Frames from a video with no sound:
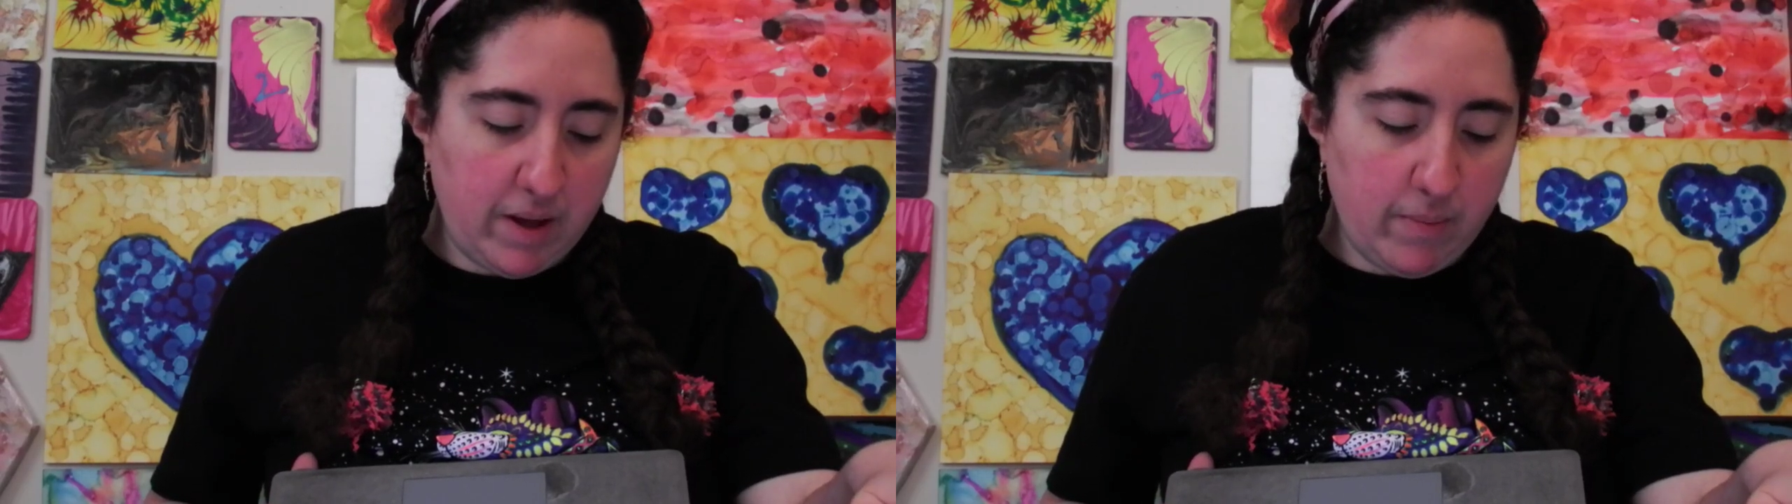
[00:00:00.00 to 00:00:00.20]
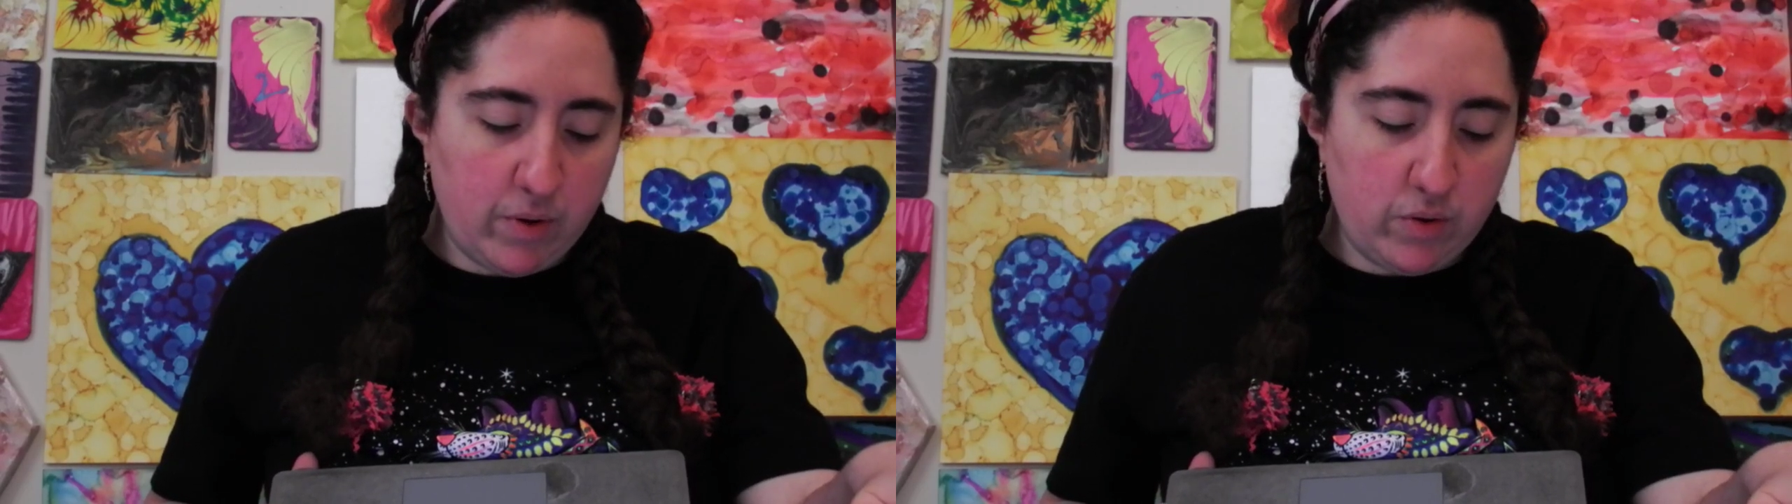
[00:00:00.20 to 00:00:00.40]

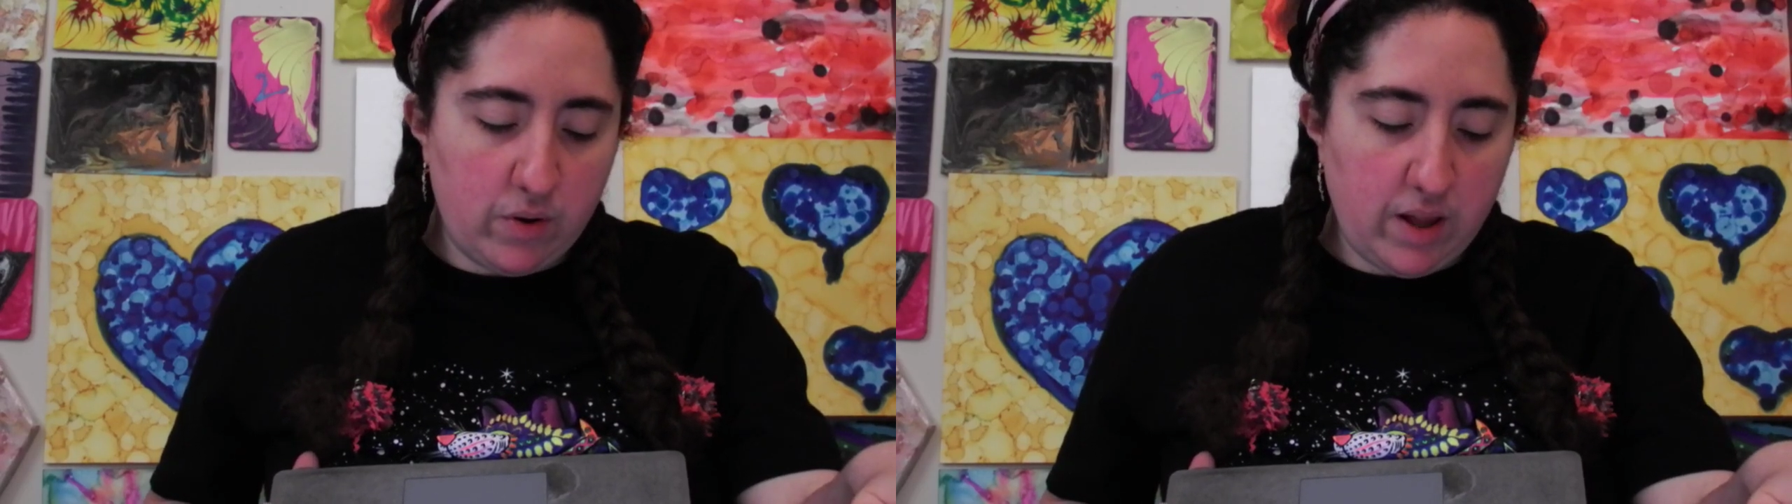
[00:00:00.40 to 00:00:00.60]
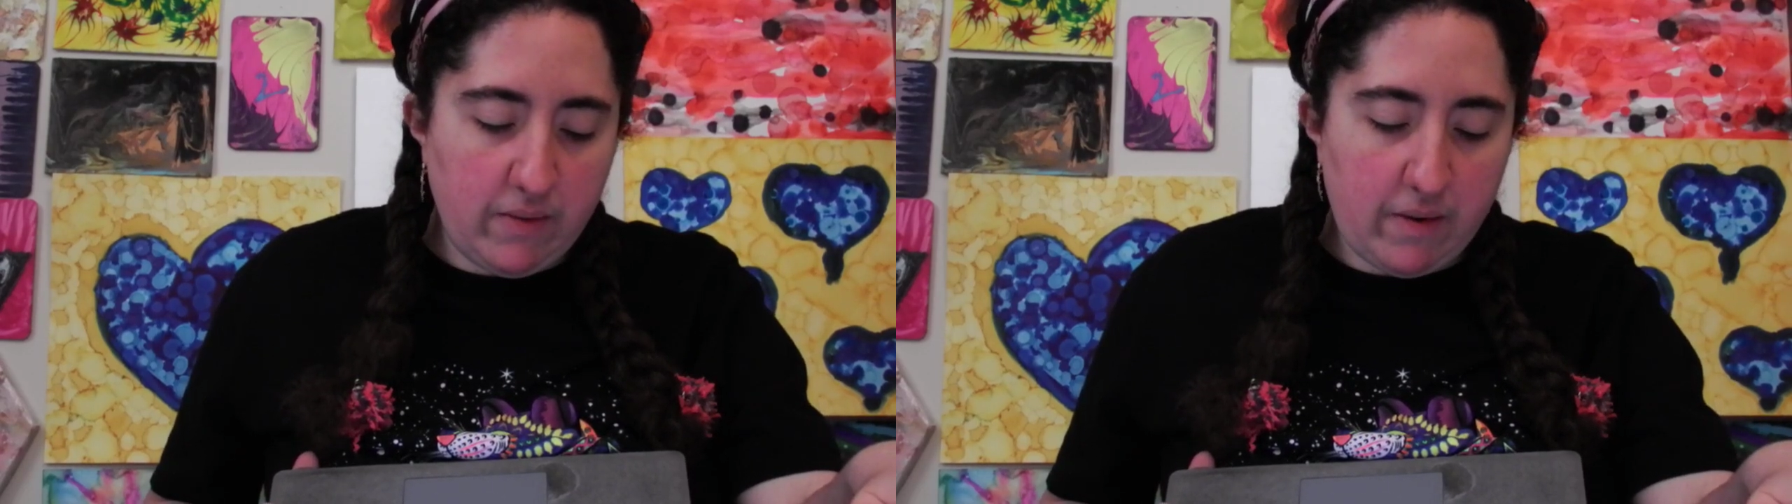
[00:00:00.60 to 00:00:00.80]
people to
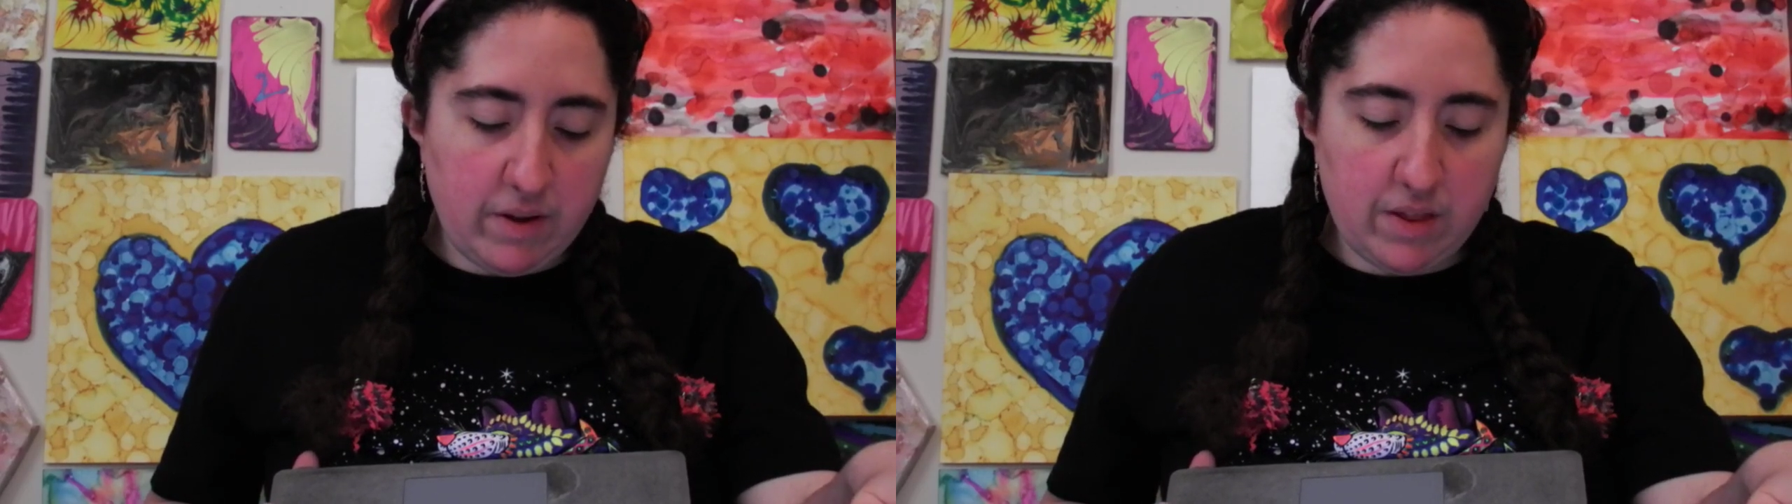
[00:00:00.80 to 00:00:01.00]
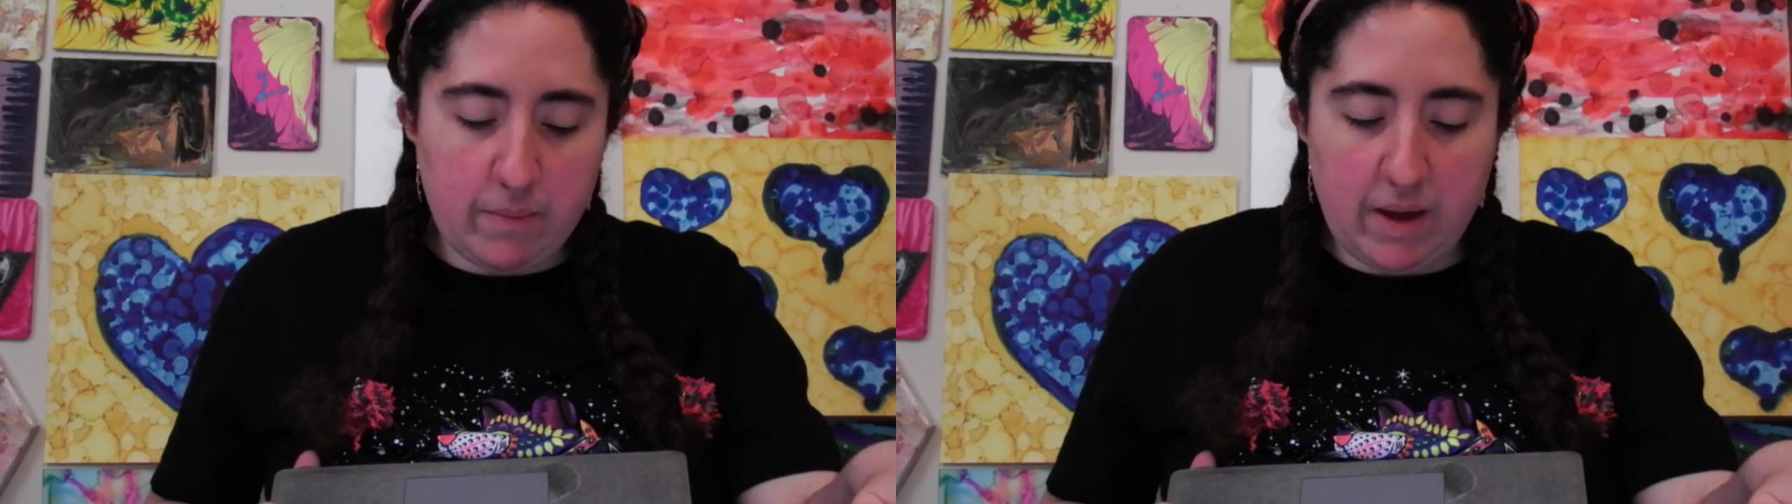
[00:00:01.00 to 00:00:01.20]
leave
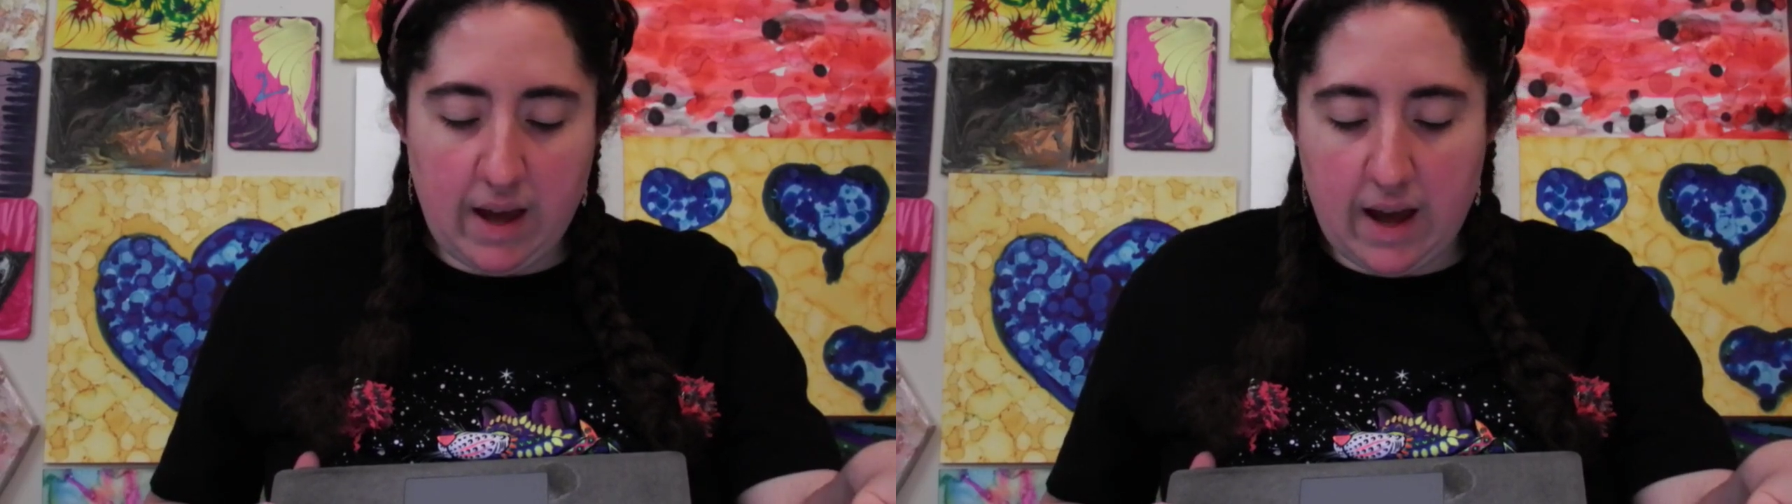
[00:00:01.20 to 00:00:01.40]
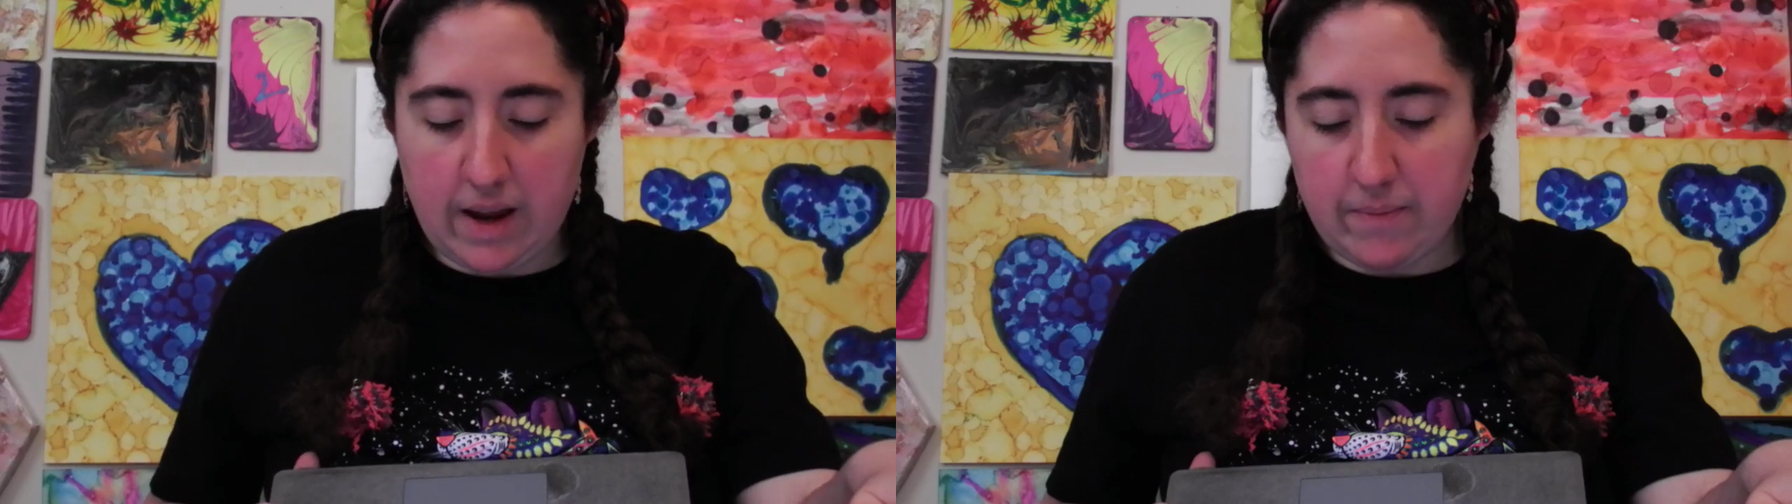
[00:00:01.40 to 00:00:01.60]
everything
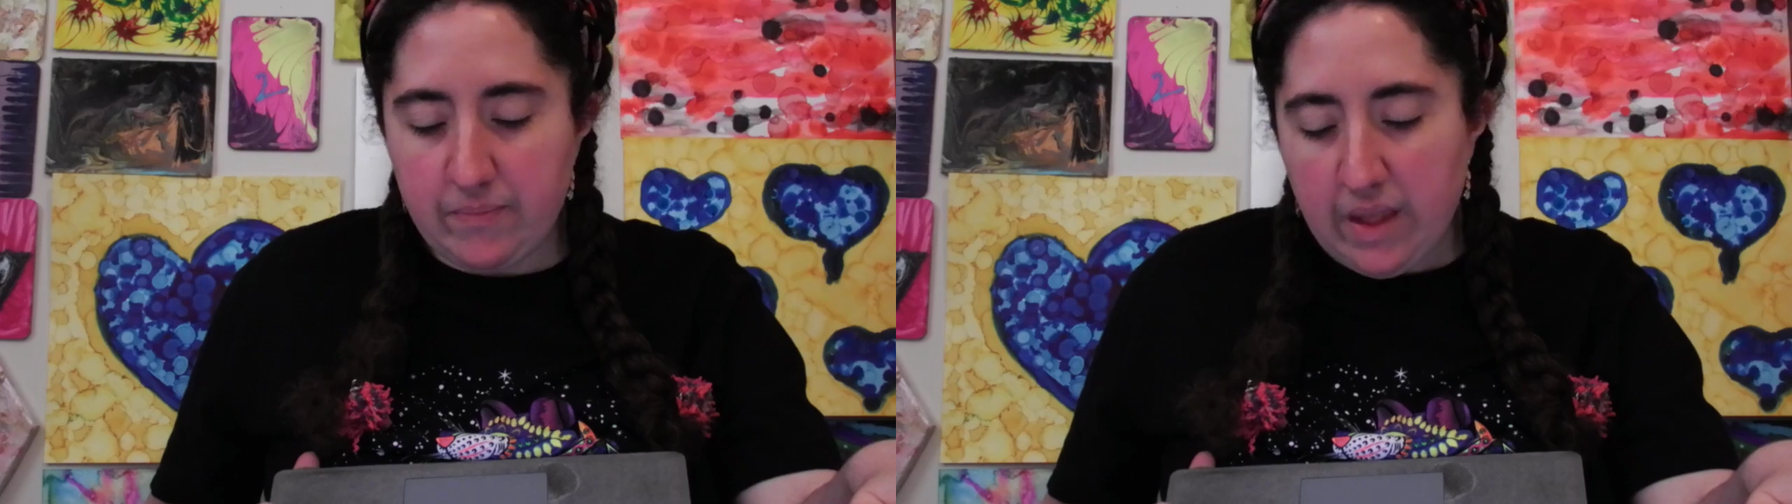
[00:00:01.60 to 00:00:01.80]
behind.